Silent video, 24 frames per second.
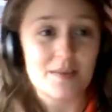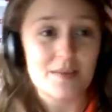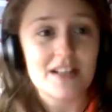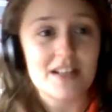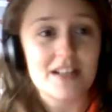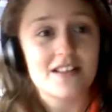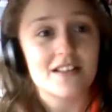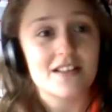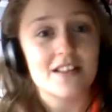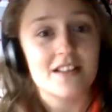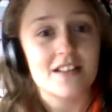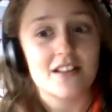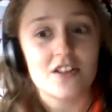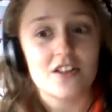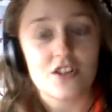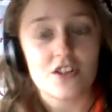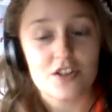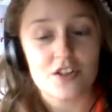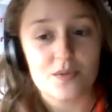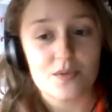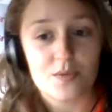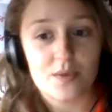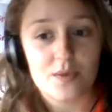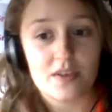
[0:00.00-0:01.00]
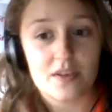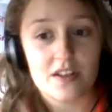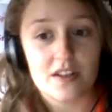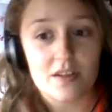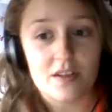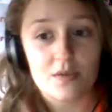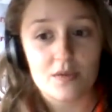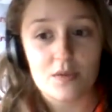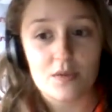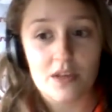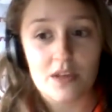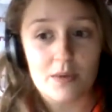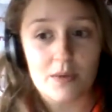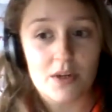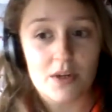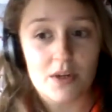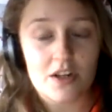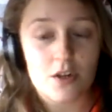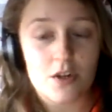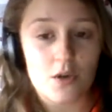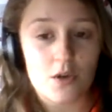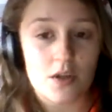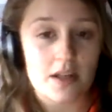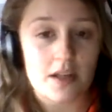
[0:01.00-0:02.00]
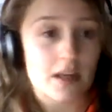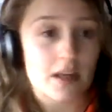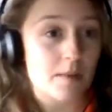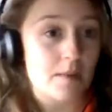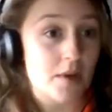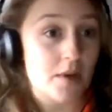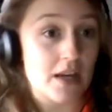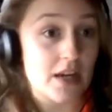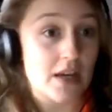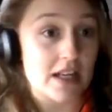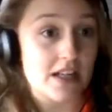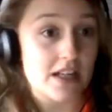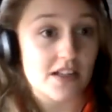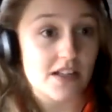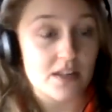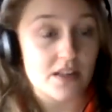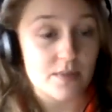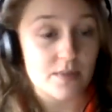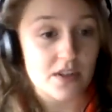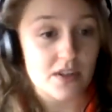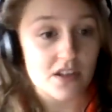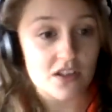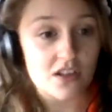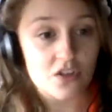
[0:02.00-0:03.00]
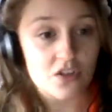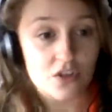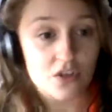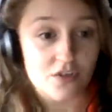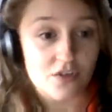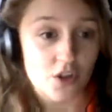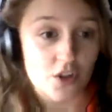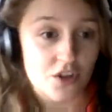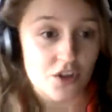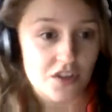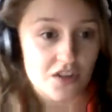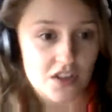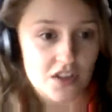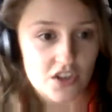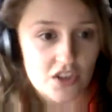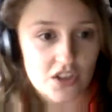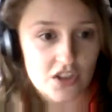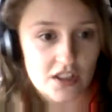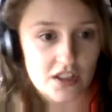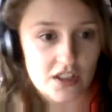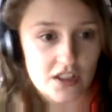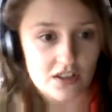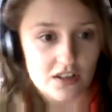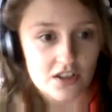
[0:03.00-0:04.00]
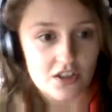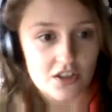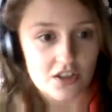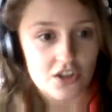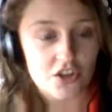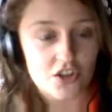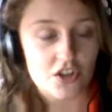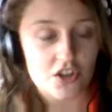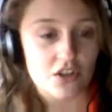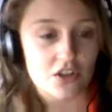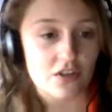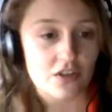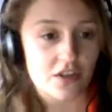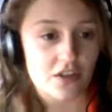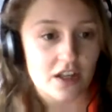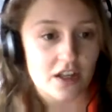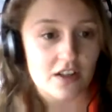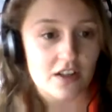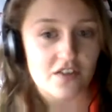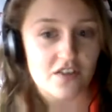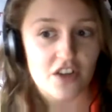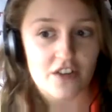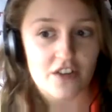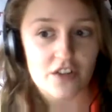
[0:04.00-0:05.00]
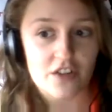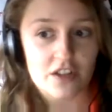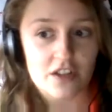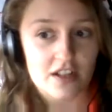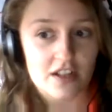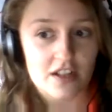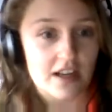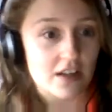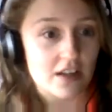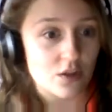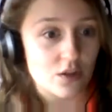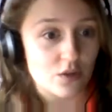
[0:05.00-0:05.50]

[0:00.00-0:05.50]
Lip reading: Basically, they want to know like about any experience you've got teaching English. You've kind of covered that.